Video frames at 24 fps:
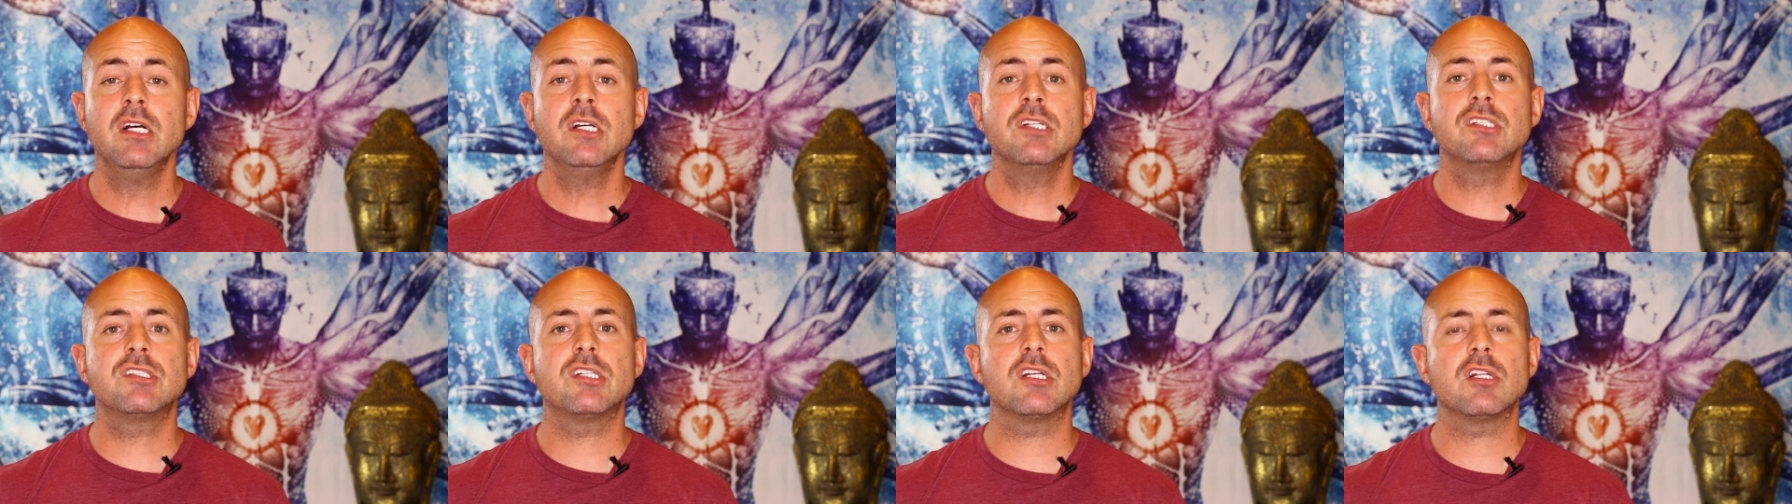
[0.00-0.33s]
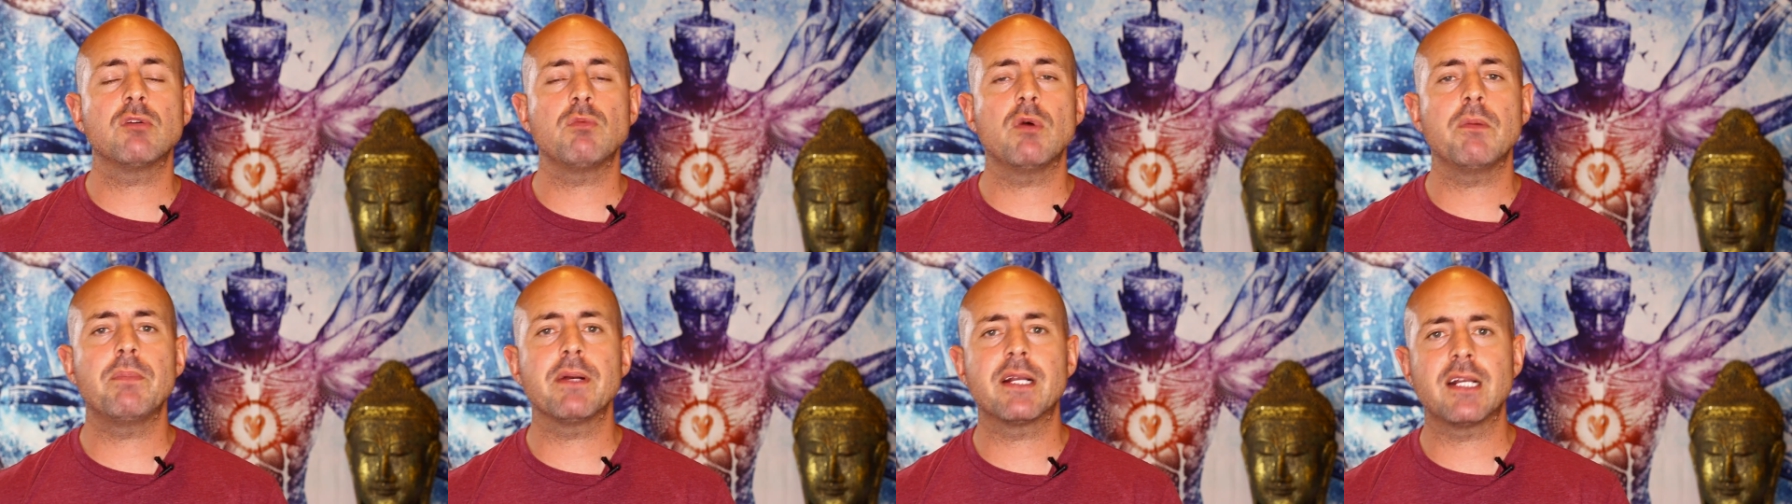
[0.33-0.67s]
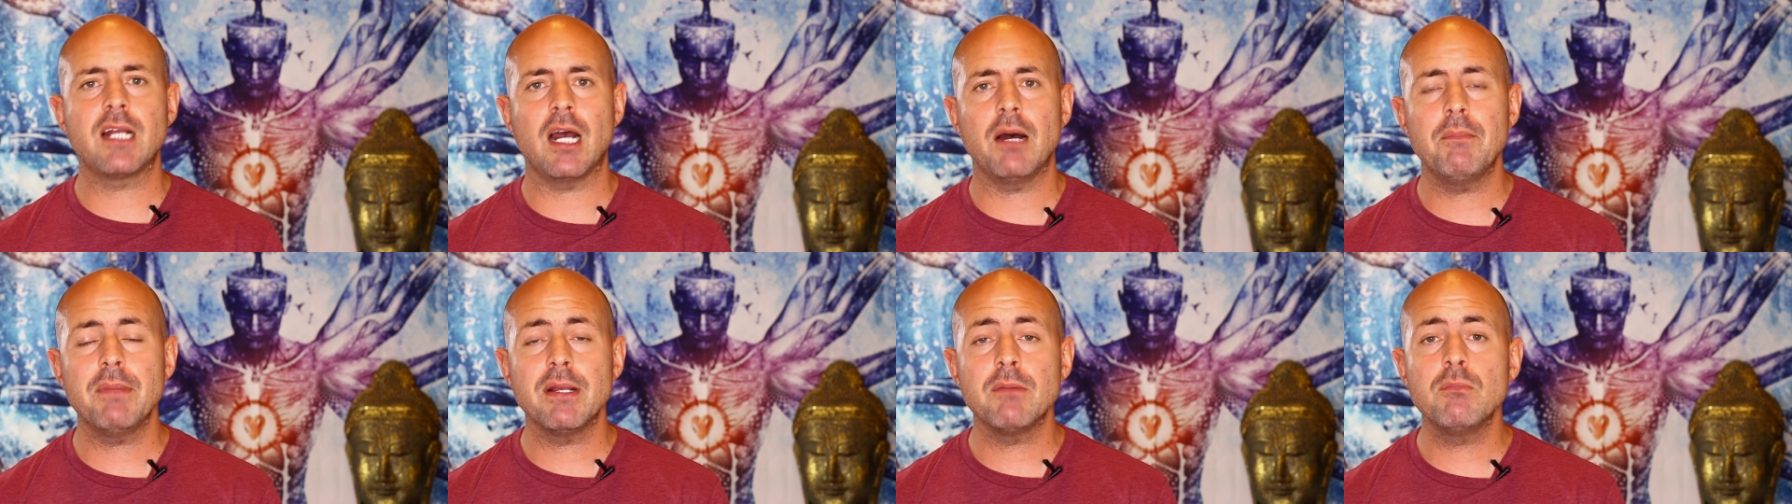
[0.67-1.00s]
so that we're
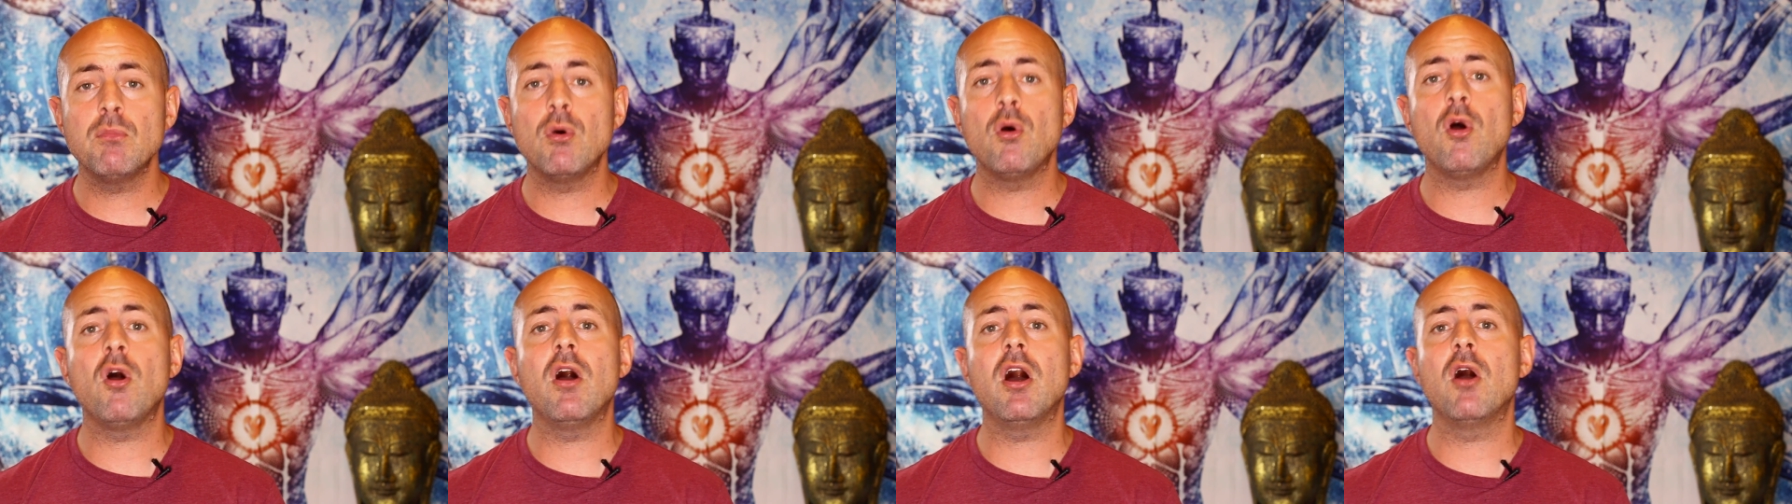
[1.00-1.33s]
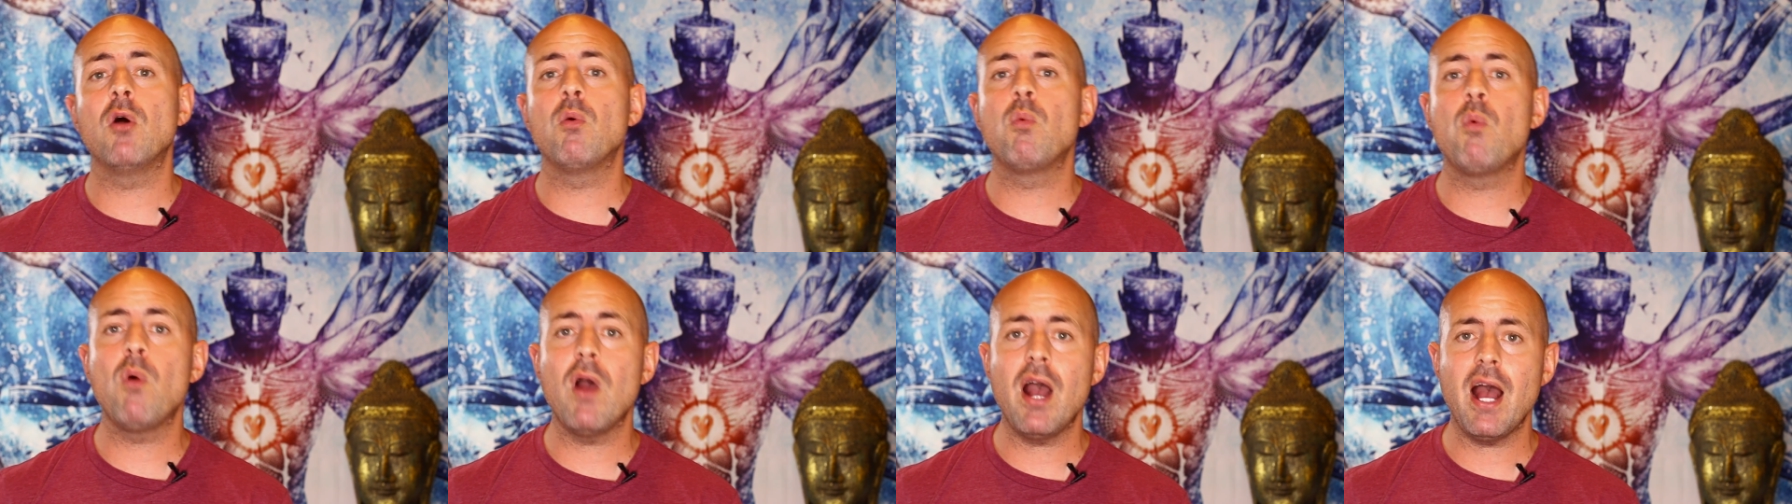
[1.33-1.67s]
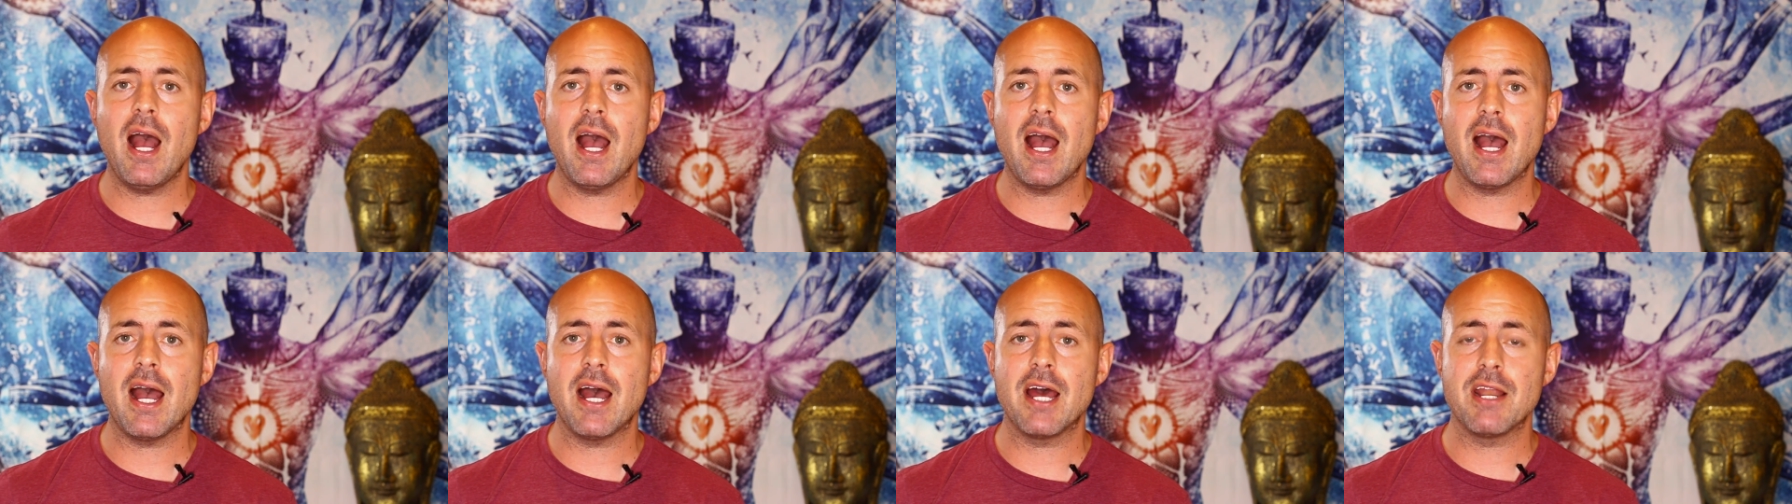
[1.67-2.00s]
becoming more
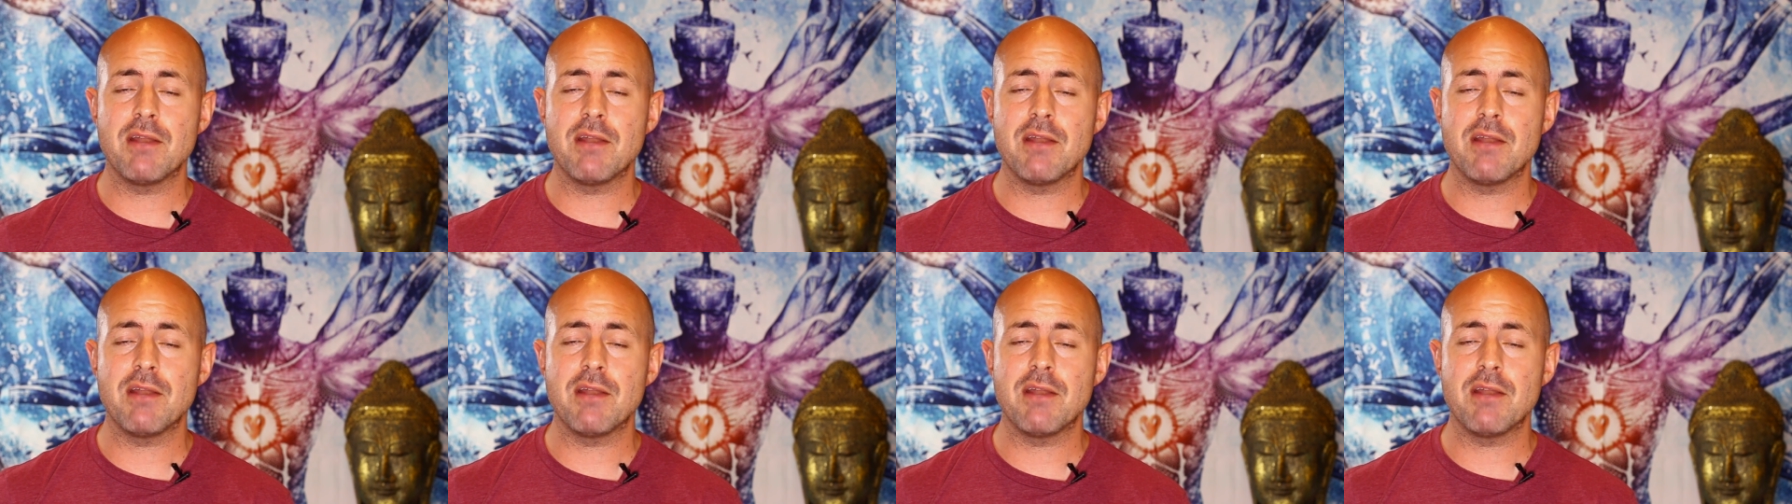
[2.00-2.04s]
aware